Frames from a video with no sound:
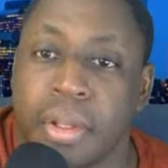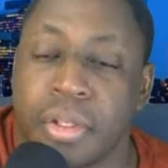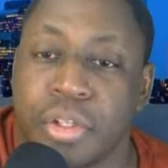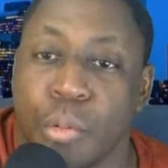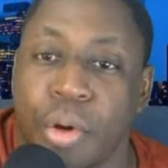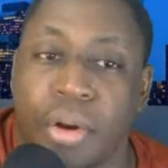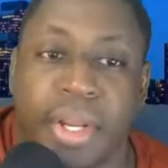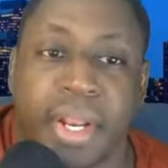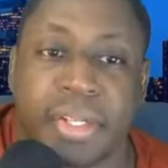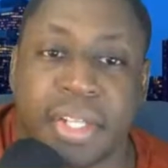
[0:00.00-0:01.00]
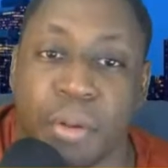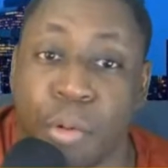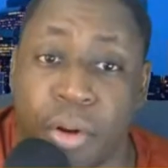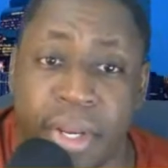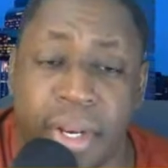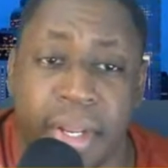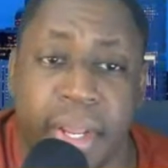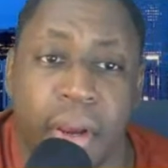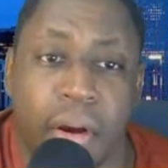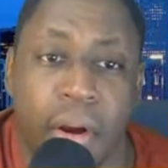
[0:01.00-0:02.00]
So we're gonna get into that. We're gonna get into
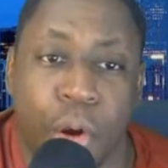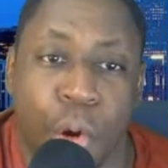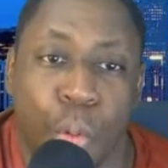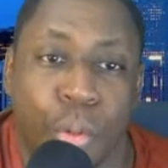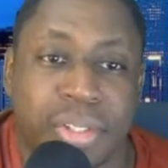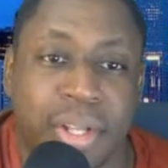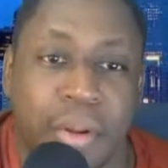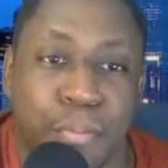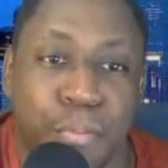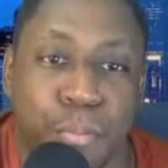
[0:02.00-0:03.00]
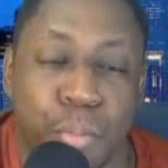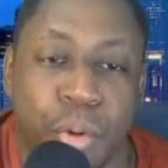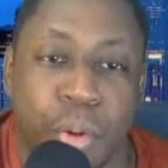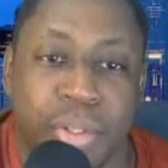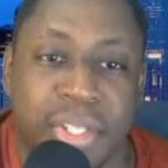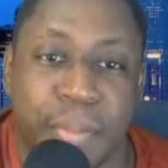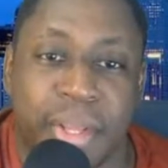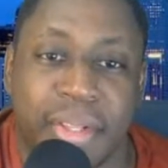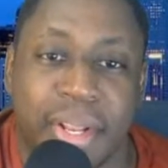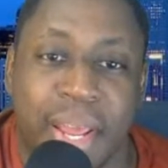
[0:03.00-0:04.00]
KR. What's up, What's up? Hit
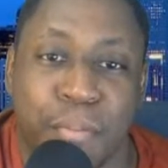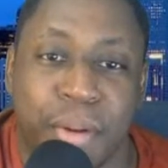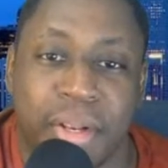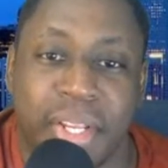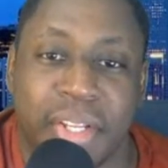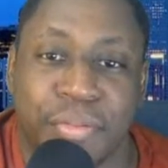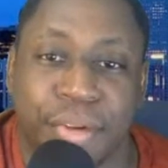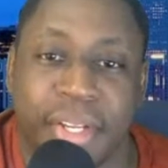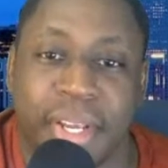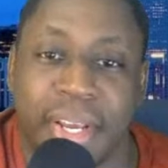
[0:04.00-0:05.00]
the like button. It's free.